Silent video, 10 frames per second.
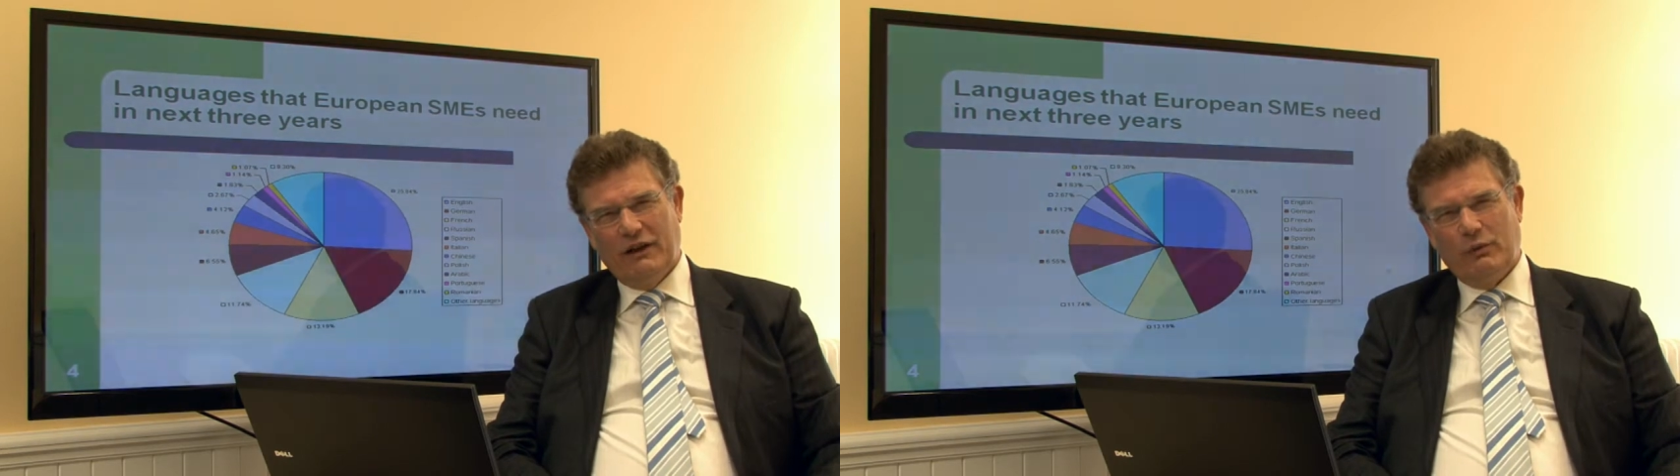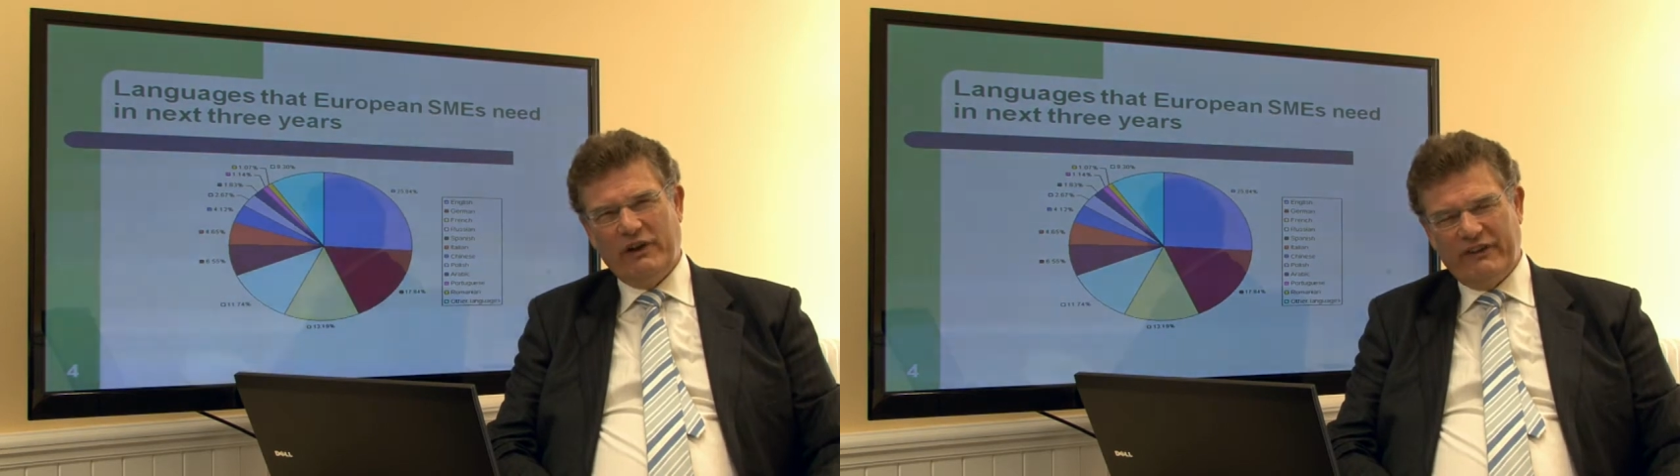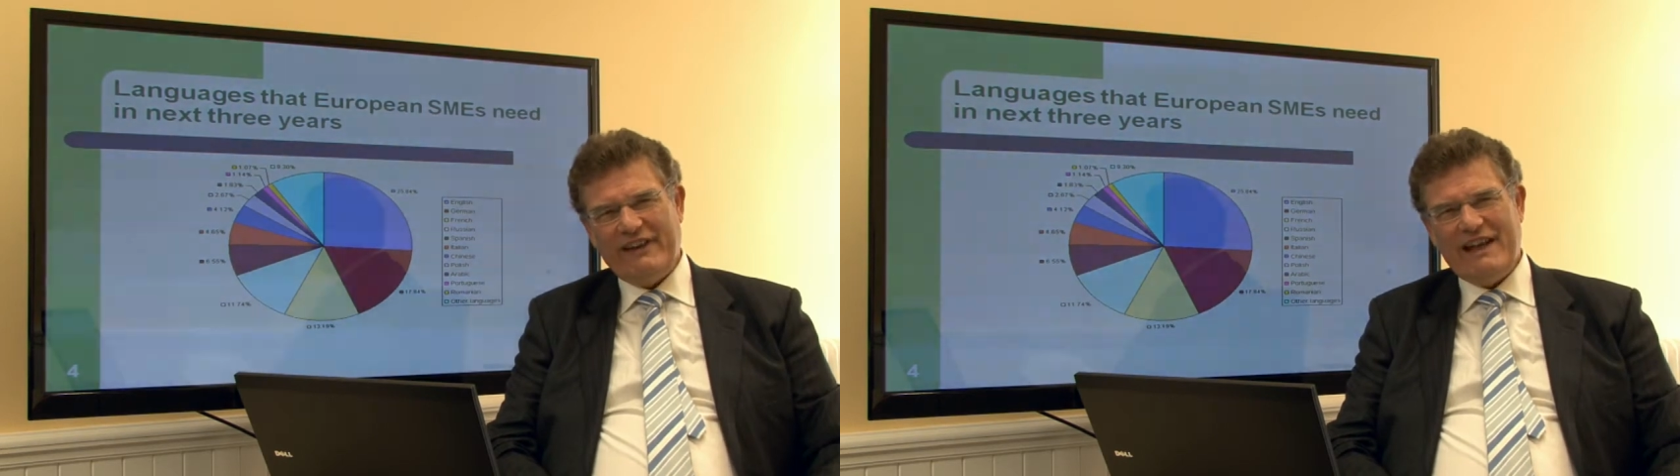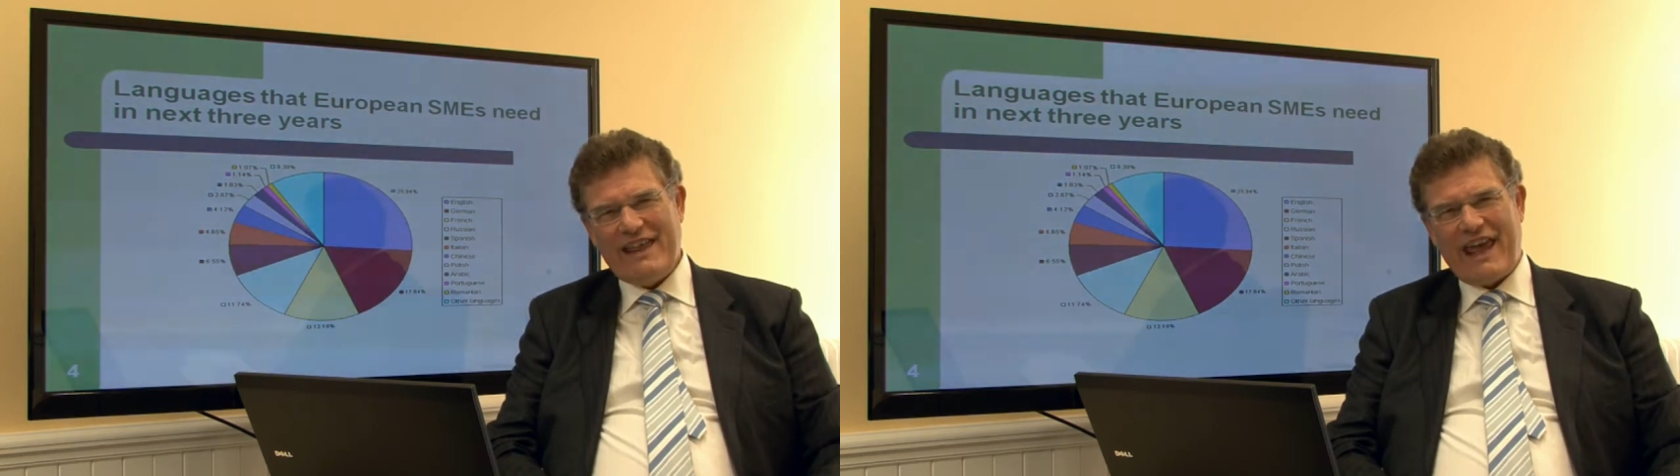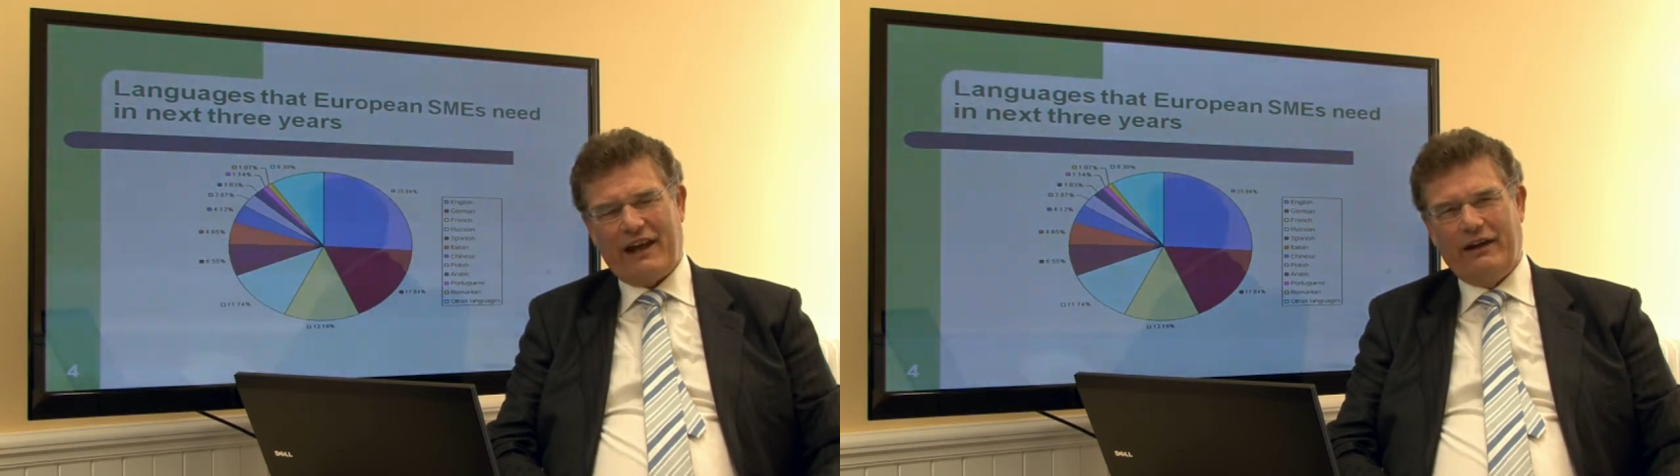we see
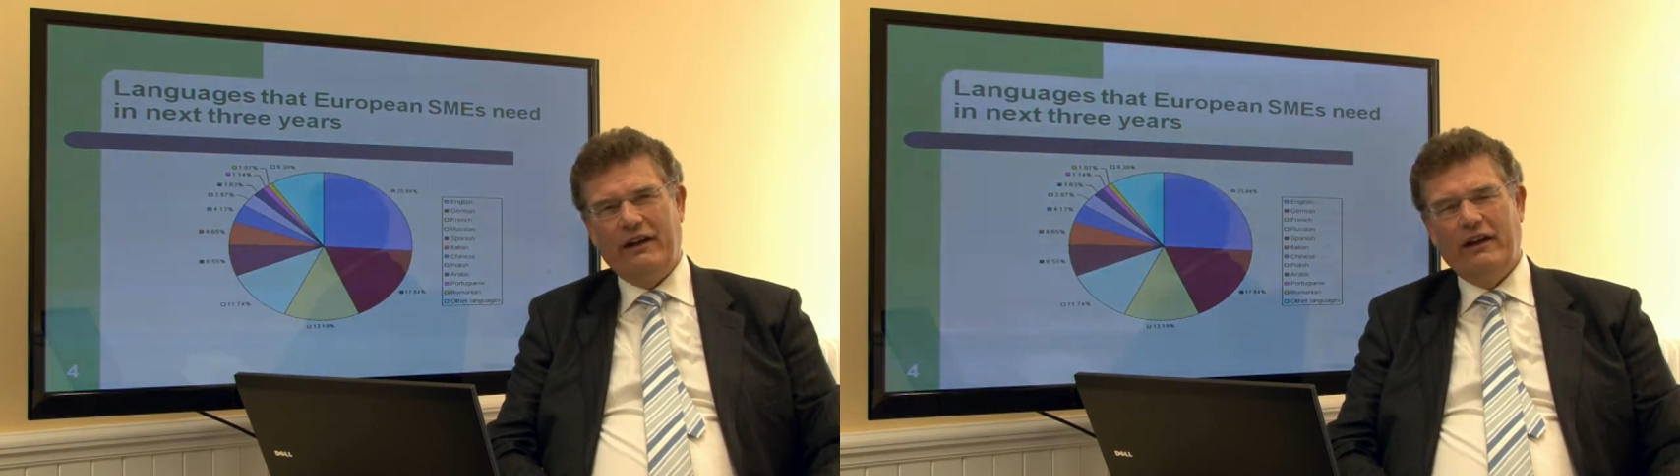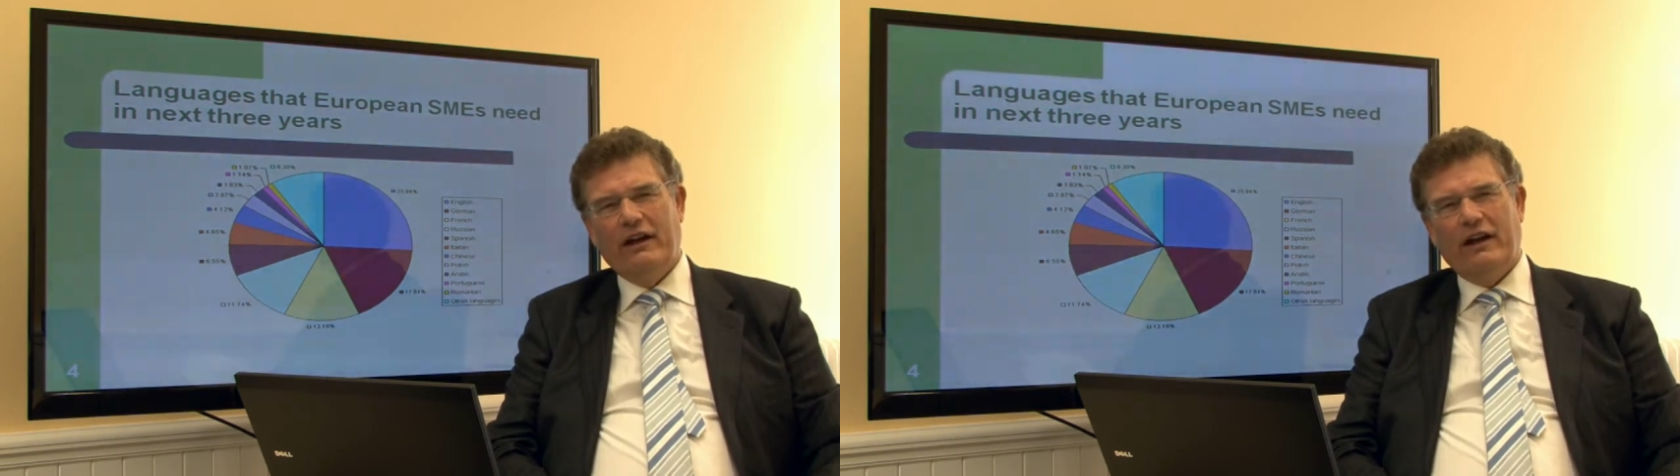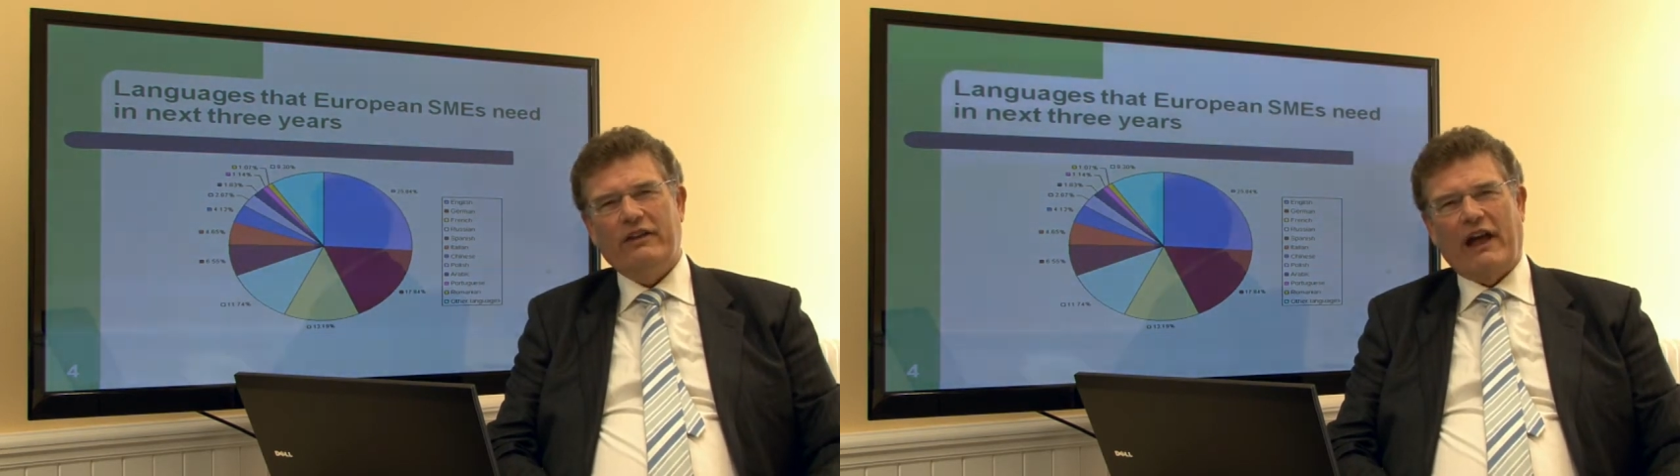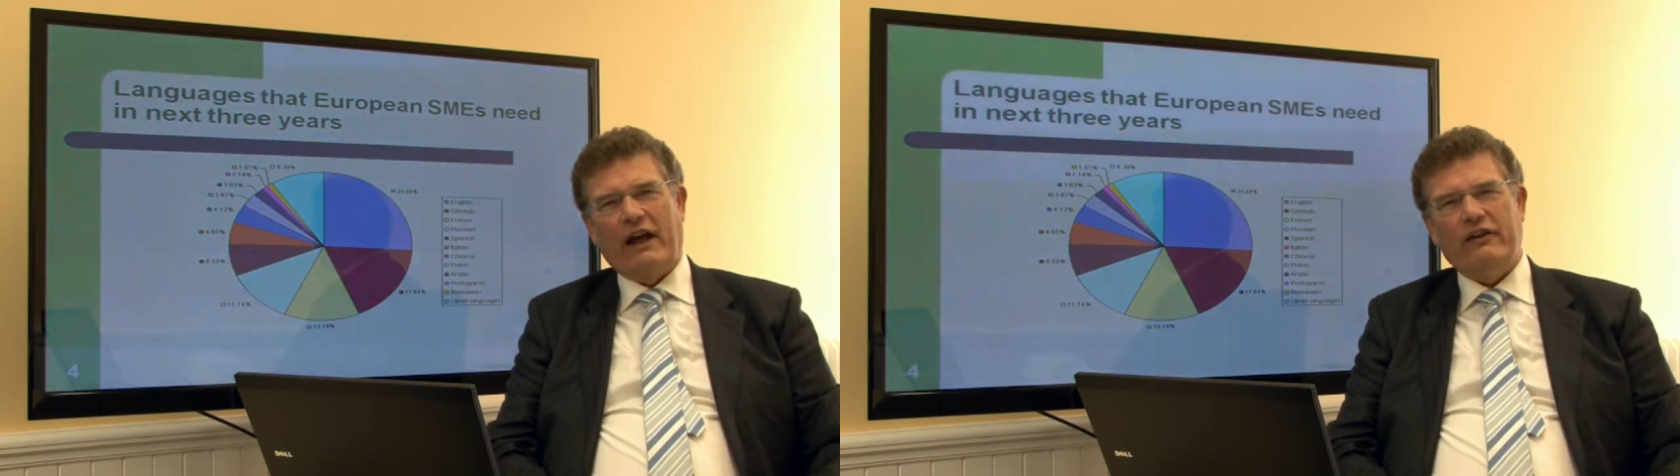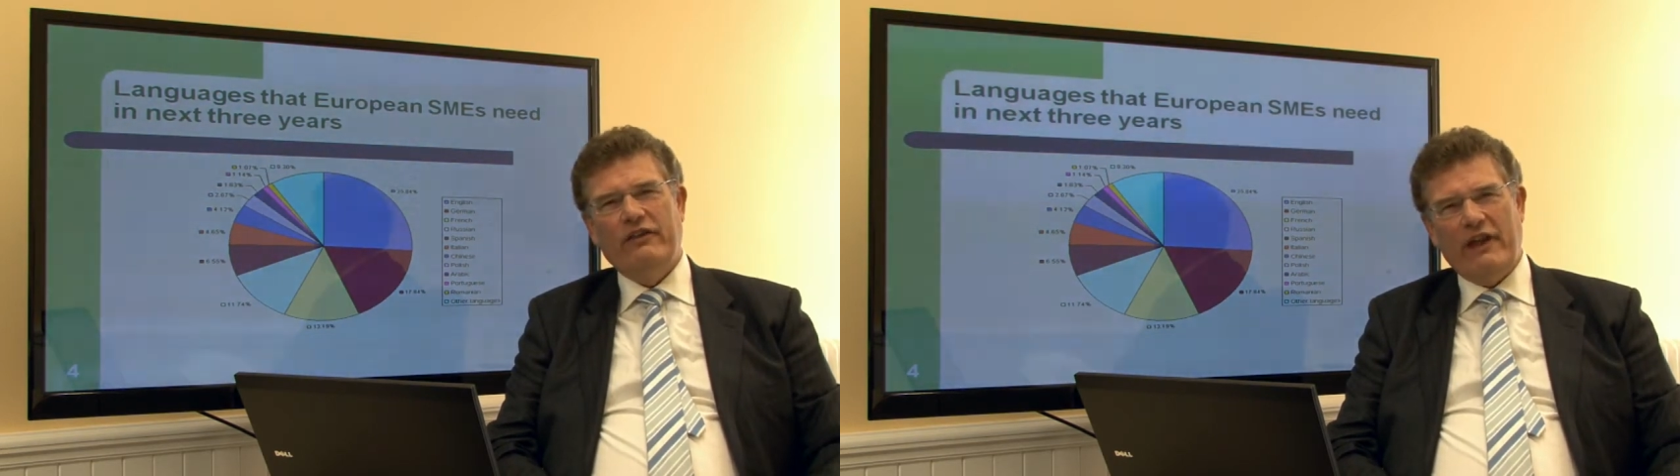then that